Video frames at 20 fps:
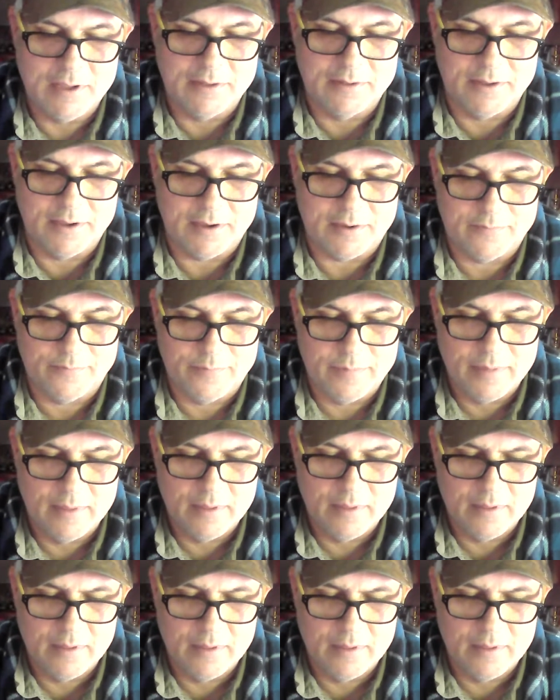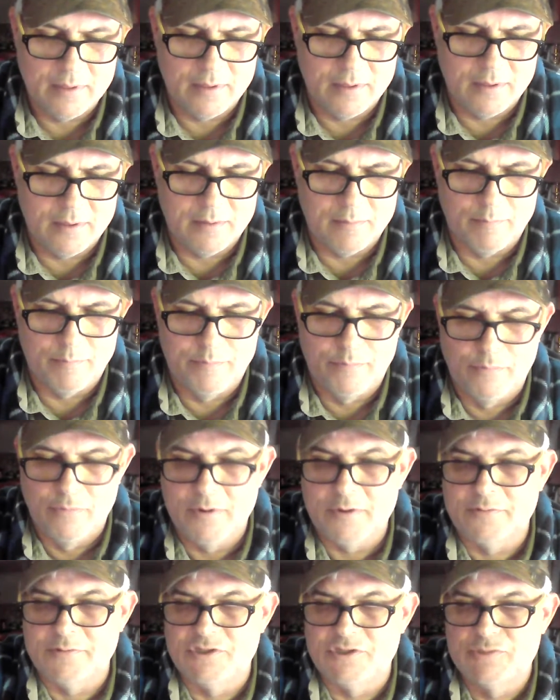and like
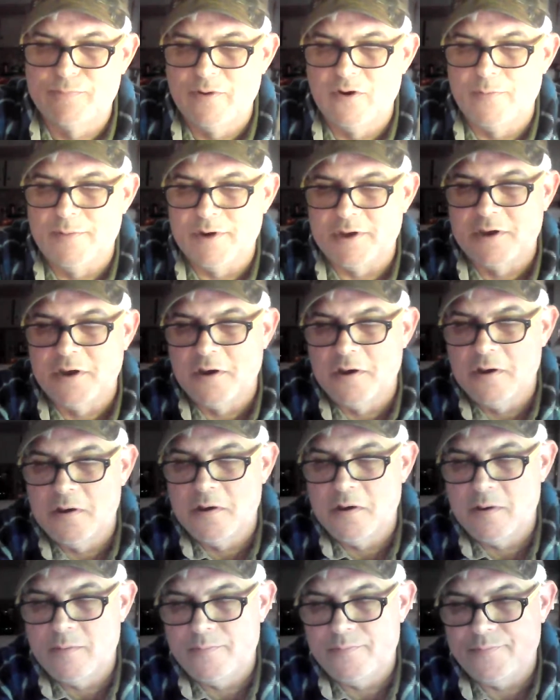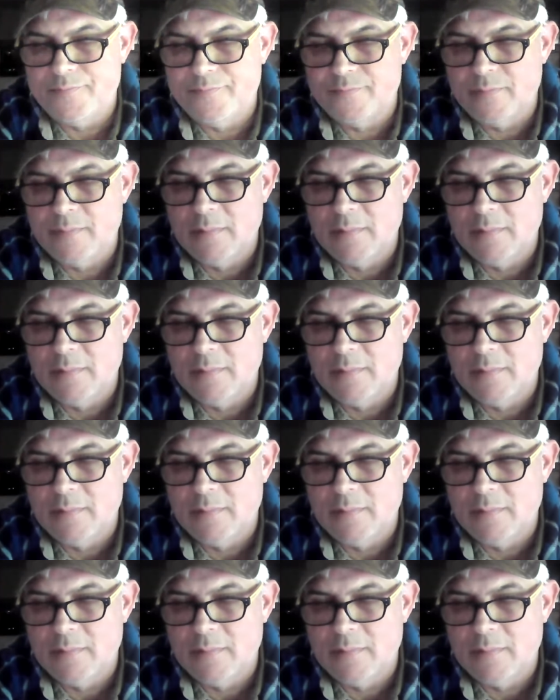Wrigley Spearmint gum,